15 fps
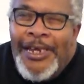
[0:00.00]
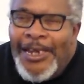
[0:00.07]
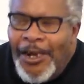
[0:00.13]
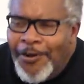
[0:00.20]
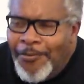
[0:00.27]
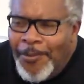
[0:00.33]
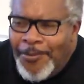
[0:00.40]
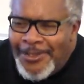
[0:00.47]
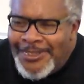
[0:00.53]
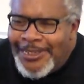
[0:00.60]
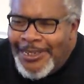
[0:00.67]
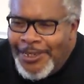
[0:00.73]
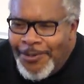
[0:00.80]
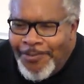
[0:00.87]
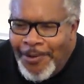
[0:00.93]
And I remember
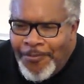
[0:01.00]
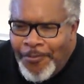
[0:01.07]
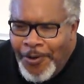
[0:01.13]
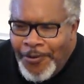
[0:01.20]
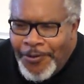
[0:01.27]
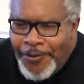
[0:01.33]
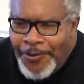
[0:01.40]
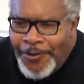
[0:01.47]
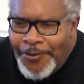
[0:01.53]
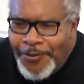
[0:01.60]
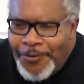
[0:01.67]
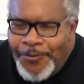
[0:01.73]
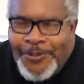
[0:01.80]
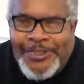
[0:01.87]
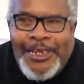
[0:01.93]
saying to my brother,
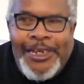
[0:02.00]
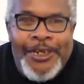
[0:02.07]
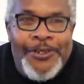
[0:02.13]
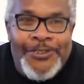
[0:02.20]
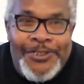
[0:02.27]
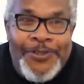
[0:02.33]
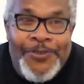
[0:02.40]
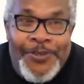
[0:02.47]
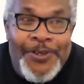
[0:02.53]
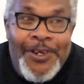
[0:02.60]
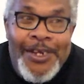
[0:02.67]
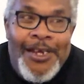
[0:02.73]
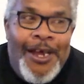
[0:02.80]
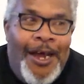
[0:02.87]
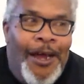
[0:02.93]
who was 8 years
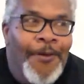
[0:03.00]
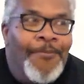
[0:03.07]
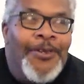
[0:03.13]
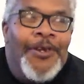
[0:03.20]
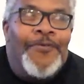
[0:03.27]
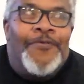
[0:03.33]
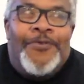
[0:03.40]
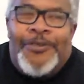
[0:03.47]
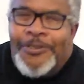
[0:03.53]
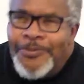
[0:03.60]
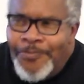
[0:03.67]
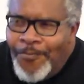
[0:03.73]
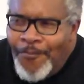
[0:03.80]
older, I'll never,